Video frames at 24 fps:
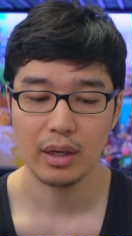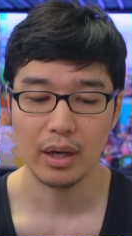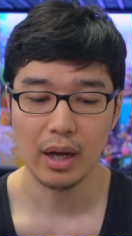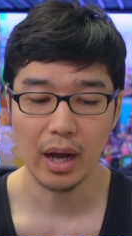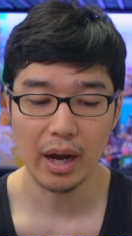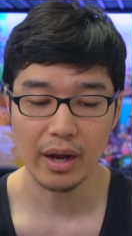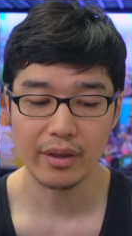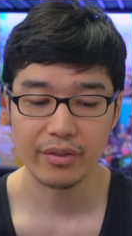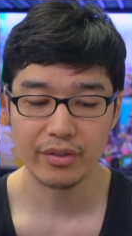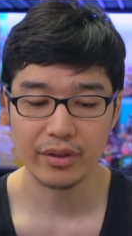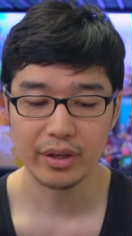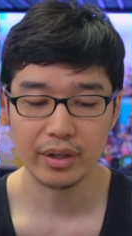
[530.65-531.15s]

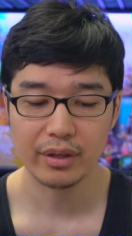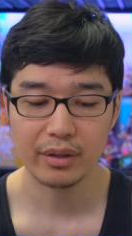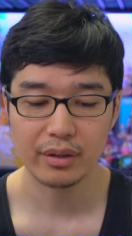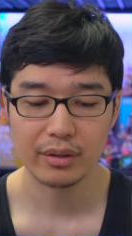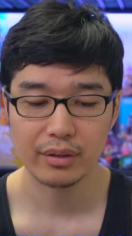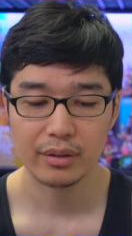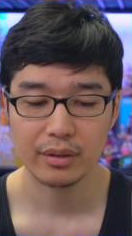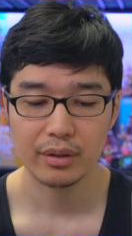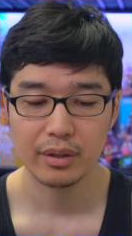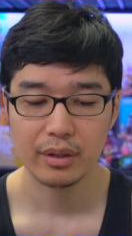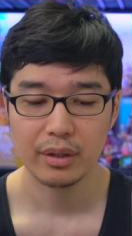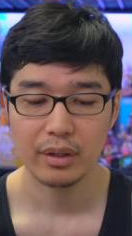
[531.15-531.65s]
I think,
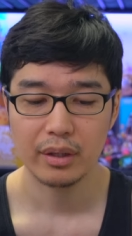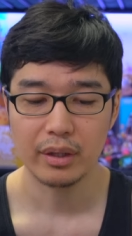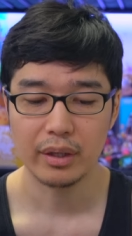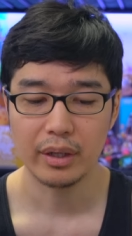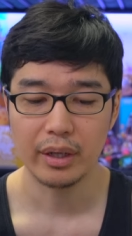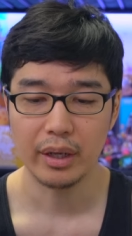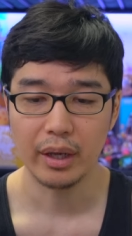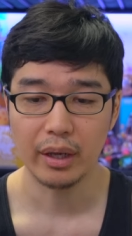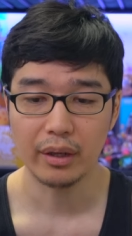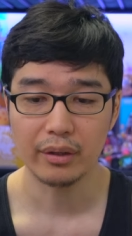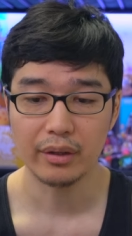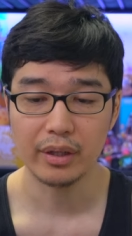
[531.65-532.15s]

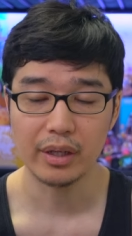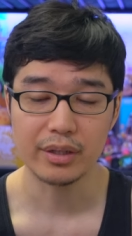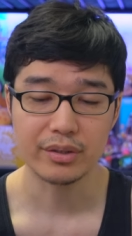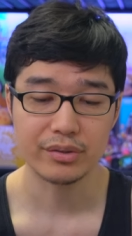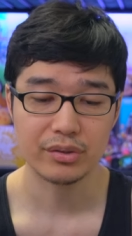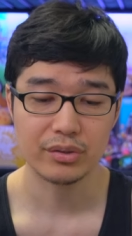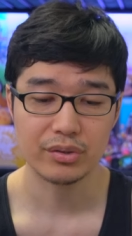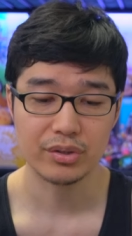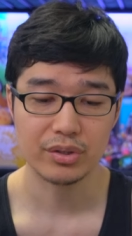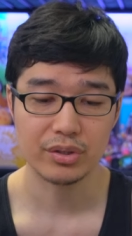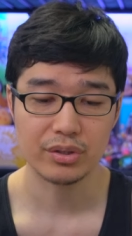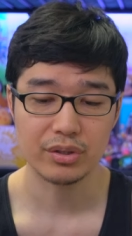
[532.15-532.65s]
and yeah,
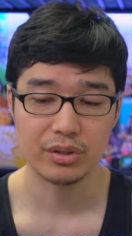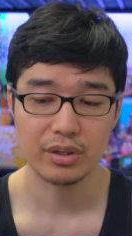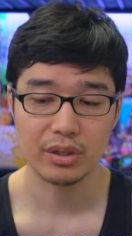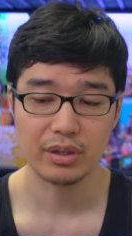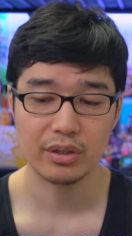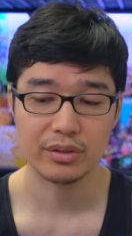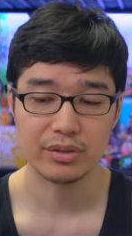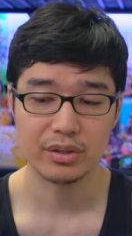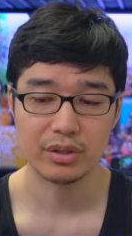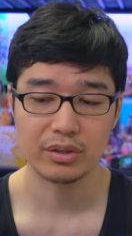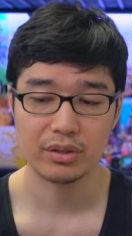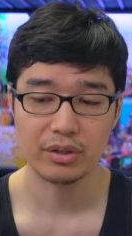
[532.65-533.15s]
so she
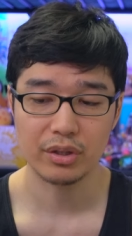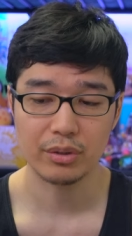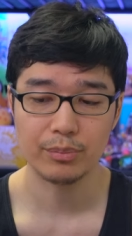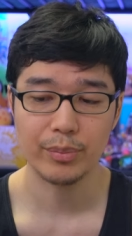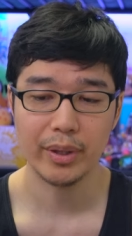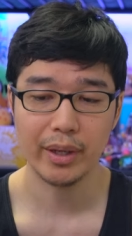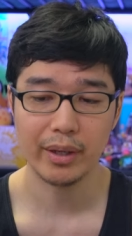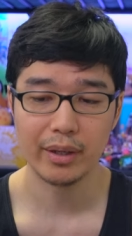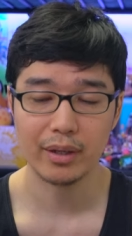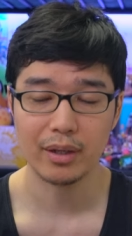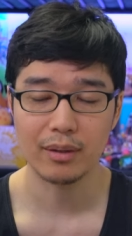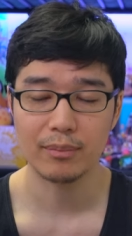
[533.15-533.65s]
is a good
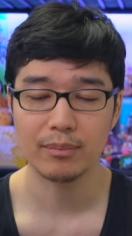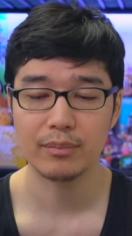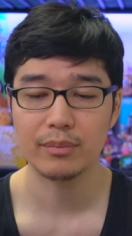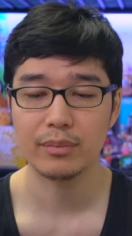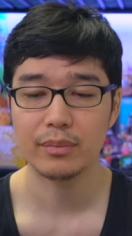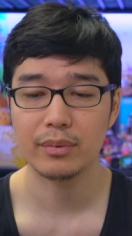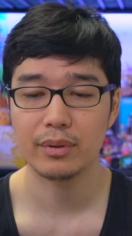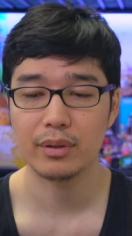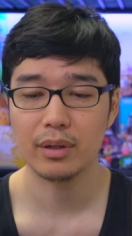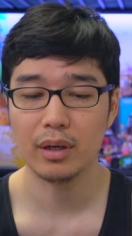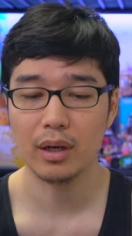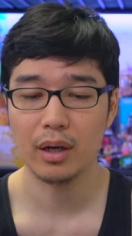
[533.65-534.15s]
pickup
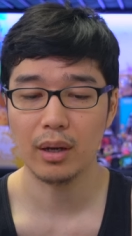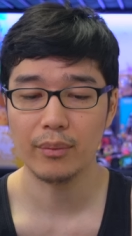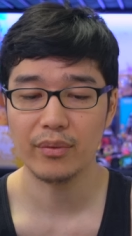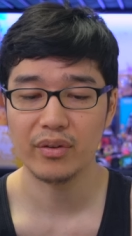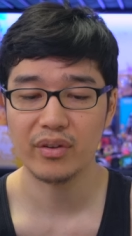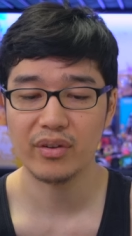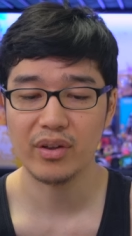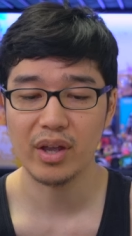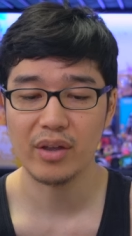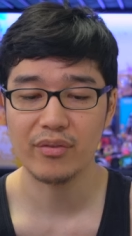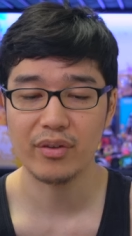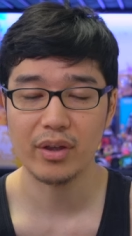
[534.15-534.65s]
uh,
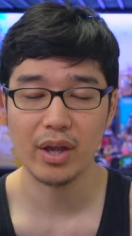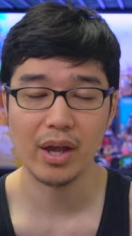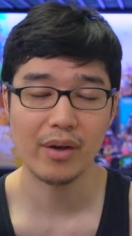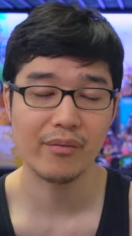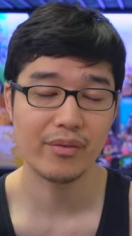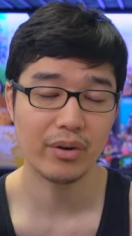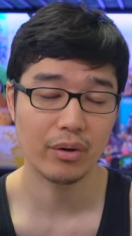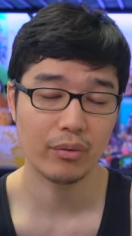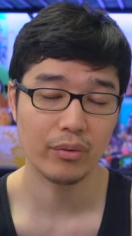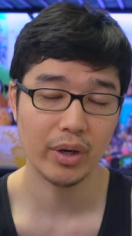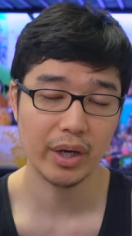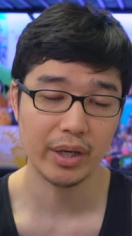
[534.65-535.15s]
if you
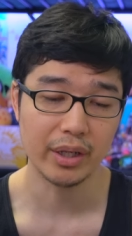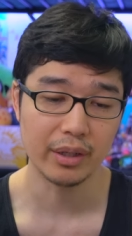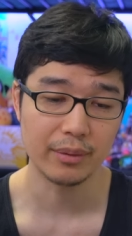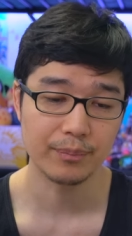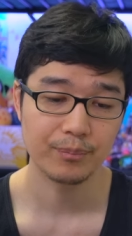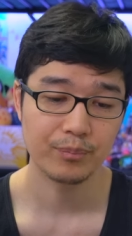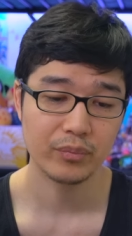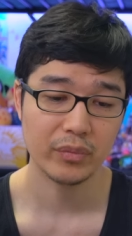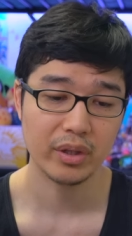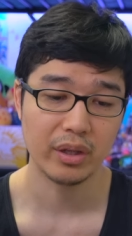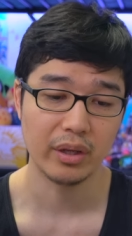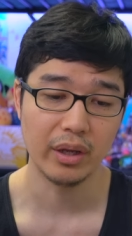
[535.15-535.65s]
haven't already,
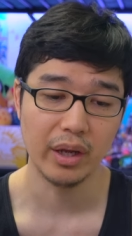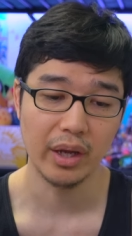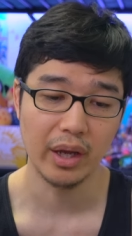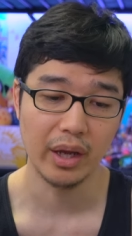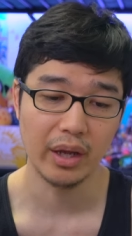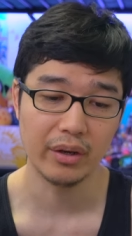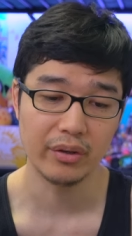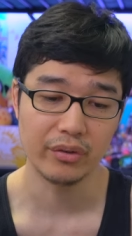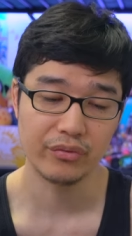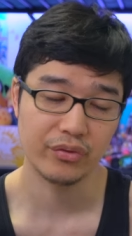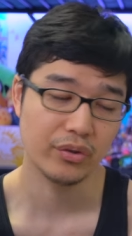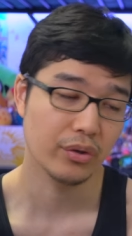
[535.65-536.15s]

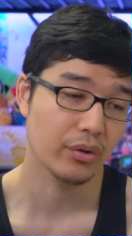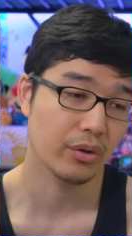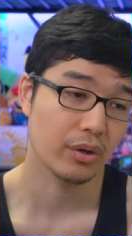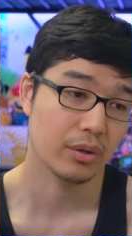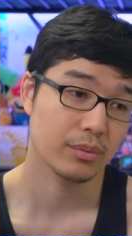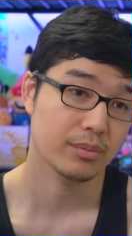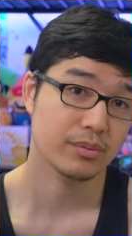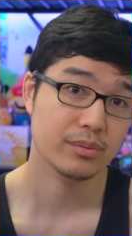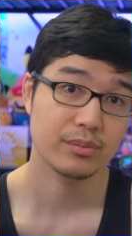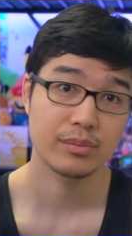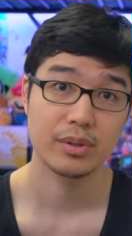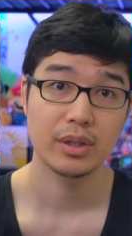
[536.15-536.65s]
and if
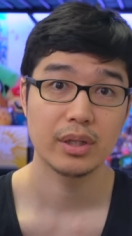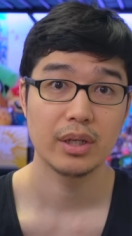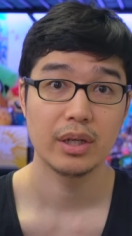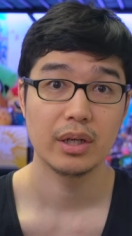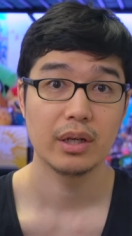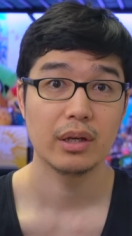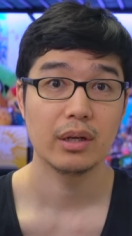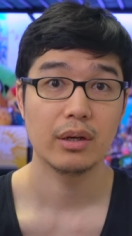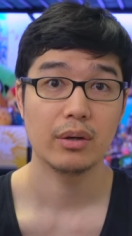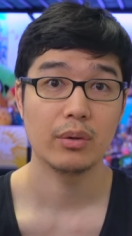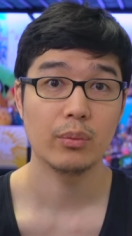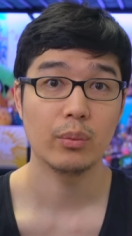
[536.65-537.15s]
you're
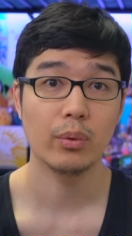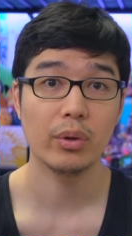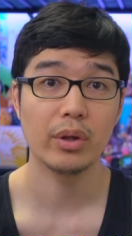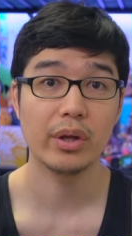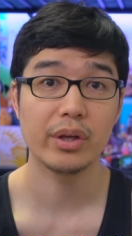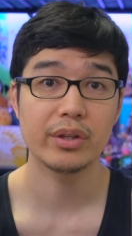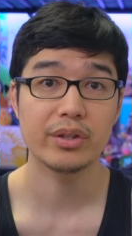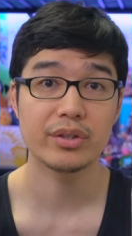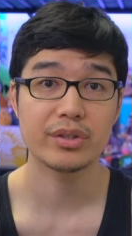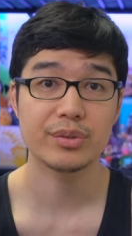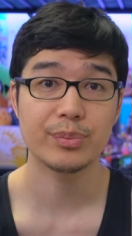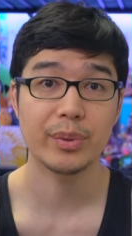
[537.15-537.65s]

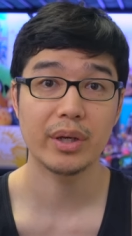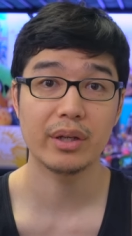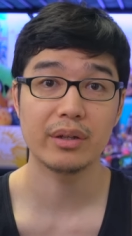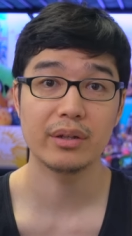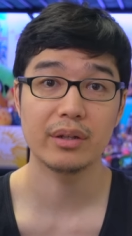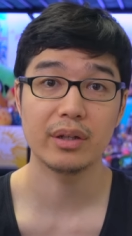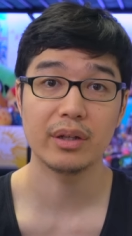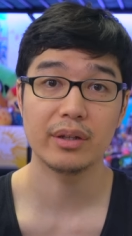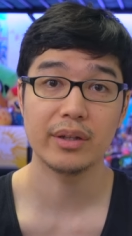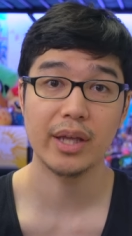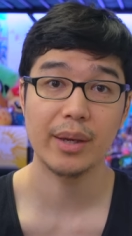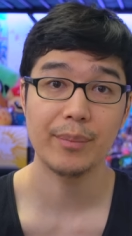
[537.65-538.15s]
willing to
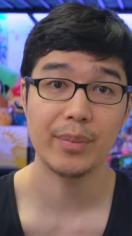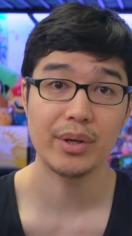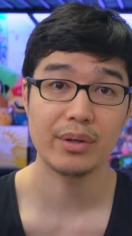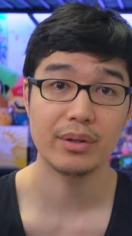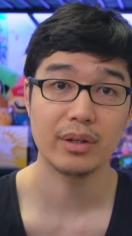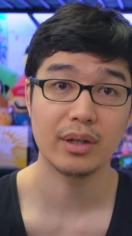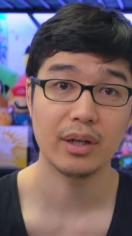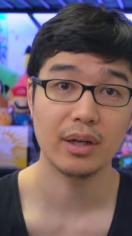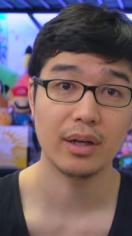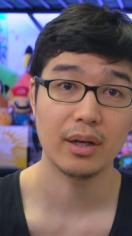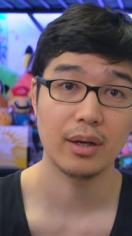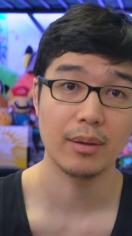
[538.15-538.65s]
spend uh, that
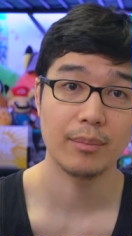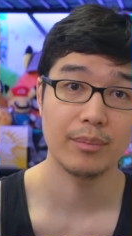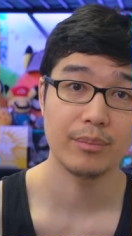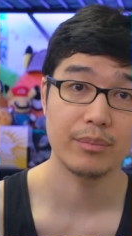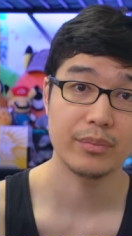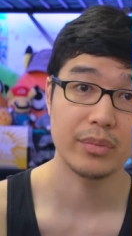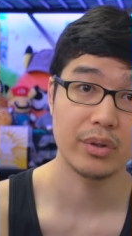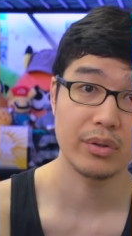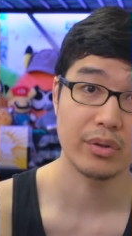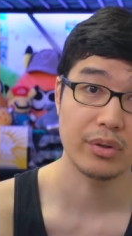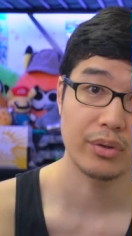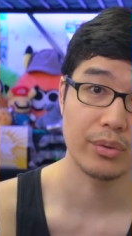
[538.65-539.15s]
um,
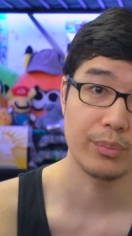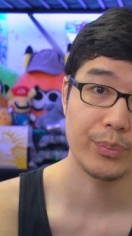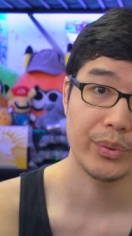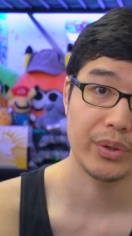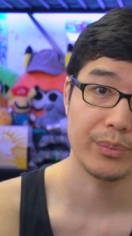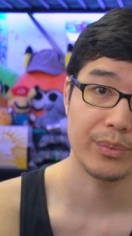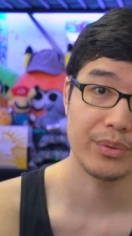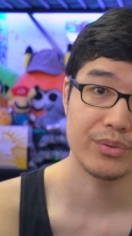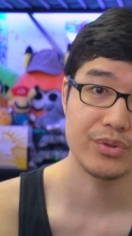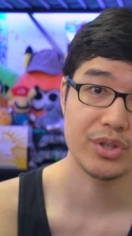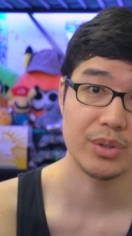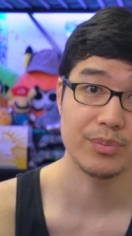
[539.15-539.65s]
your
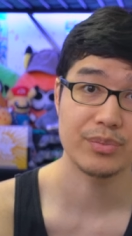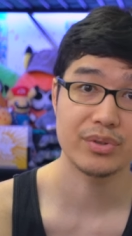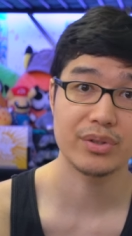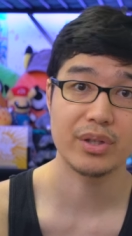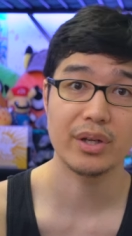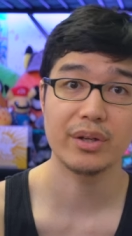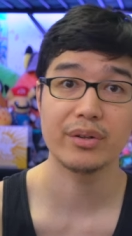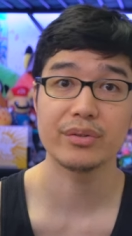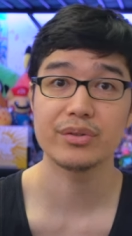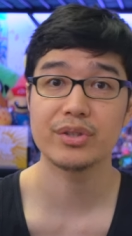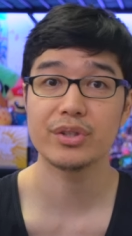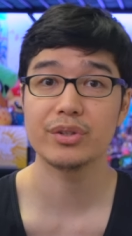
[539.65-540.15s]
Primogems
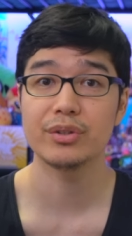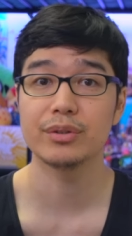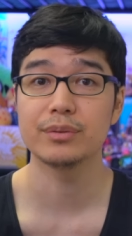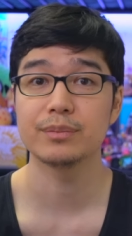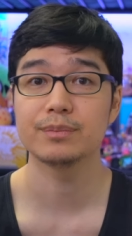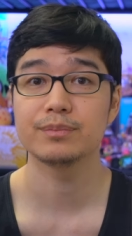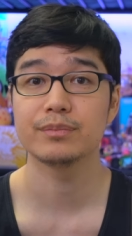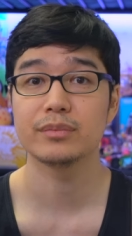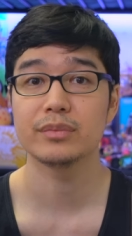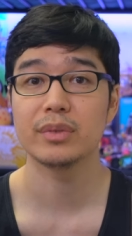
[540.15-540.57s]
there too.